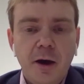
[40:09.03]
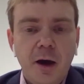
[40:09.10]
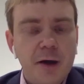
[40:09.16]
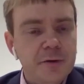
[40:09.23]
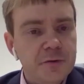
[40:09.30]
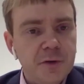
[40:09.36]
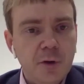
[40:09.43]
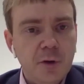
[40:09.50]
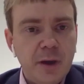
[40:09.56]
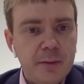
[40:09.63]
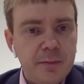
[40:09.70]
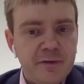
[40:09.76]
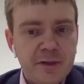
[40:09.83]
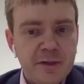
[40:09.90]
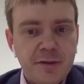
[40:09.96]
I don't know,
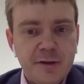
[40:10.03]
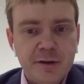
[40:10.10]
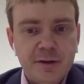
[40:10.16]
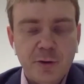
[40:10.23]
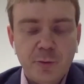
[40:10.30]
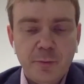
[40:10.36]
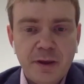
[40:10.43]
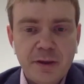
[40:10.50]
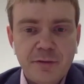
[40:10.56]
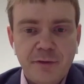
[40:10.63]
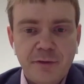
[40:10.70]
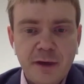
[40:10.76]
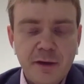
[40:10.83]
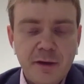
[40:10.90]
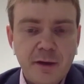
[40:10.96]
maybe that's still your best
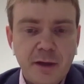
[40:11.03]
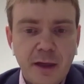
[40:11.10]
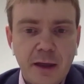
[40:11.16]
thing.